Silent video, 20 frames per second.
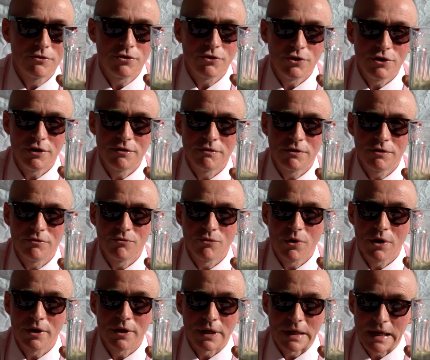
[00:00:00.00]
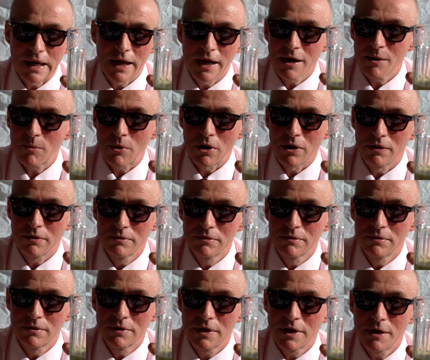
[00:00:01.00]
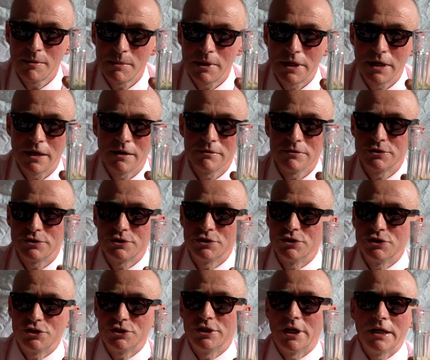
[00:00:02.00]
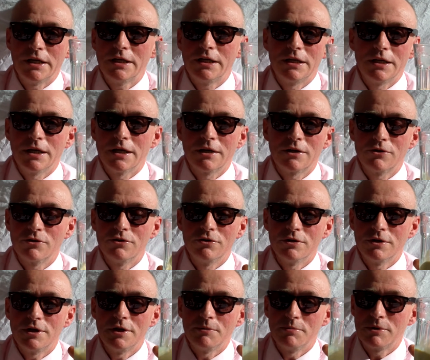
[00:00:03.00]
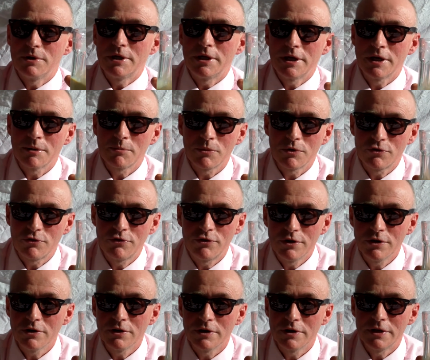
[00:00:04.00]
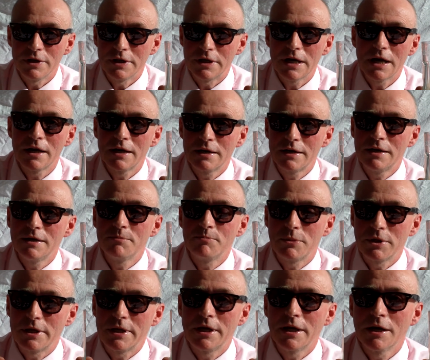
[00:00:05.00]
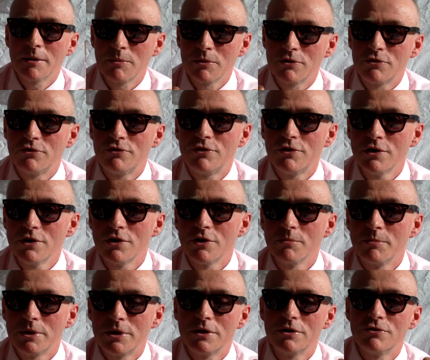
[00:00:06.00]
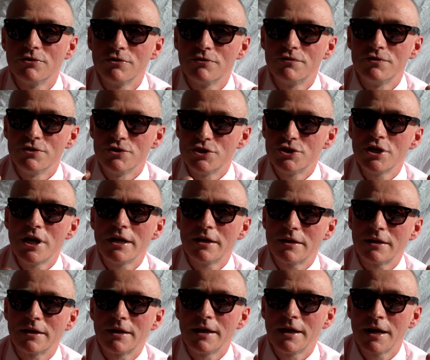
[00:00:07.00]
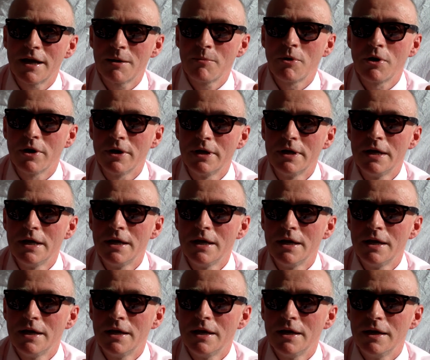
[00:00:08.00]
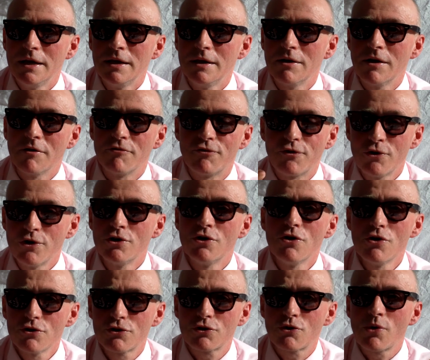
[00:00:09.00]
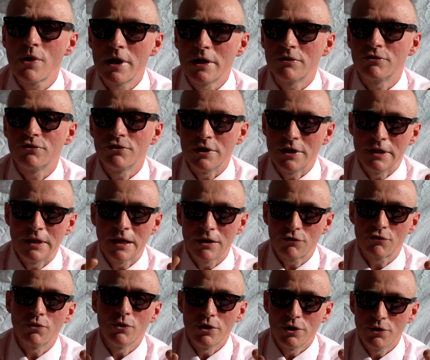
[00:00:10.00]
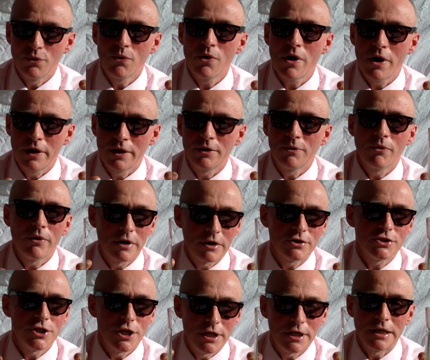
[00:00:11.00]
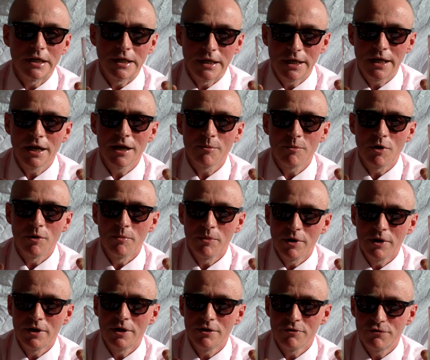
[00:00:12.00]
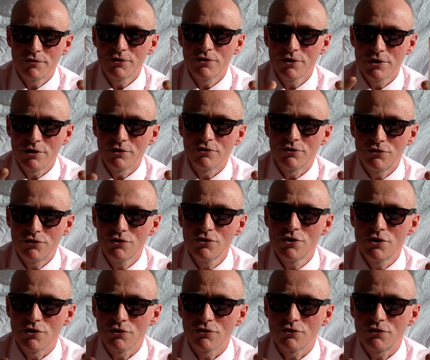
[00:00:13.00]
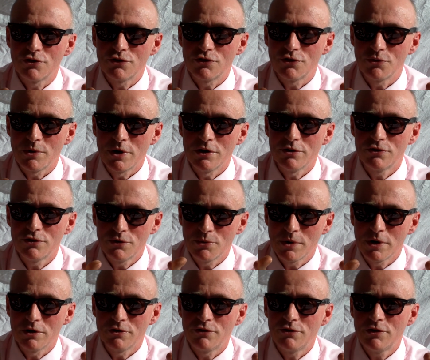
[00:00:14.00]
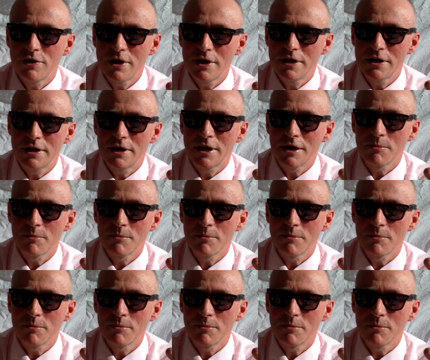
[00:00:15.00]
to even run the camera. I mean, I was just shaky. I couldn't keep the camera still. And you got to keep the camera still, because if you shake the camera, for an earthquake scene, that's what you want. You want a shaking camera. But if you're in a studio situation, you want a steady